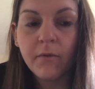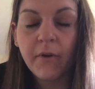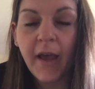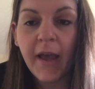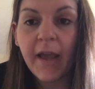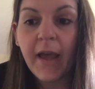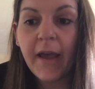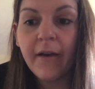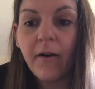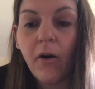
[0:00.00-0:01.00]
Okay,
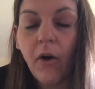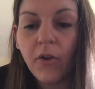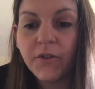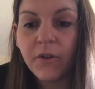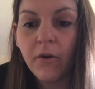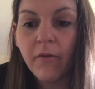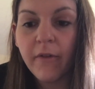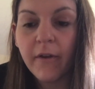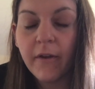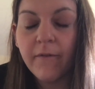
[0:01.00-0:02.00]
also
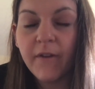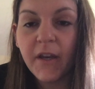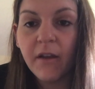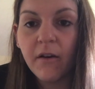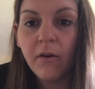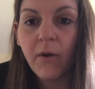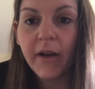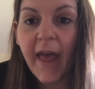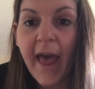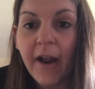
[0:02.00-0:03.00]
the video
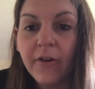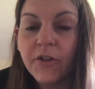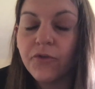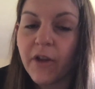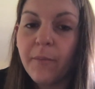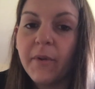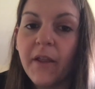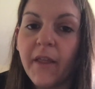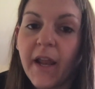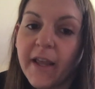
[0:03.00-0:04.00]
on Aaron
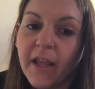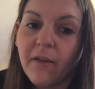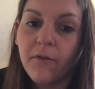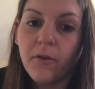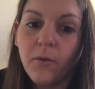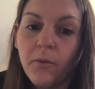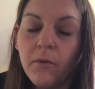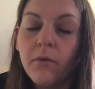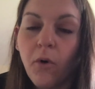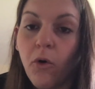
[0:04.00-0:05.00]
Draplin that I gave
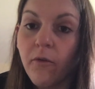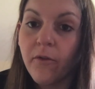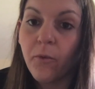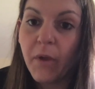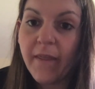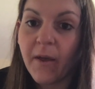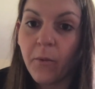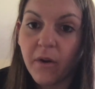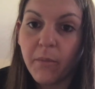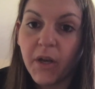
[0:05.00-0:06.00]
you over the week that
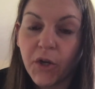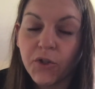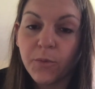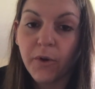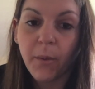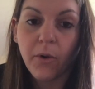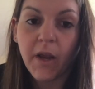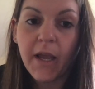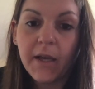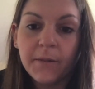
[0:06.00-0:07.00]
would have been your spring
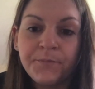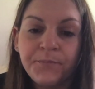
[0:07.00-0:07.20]
break.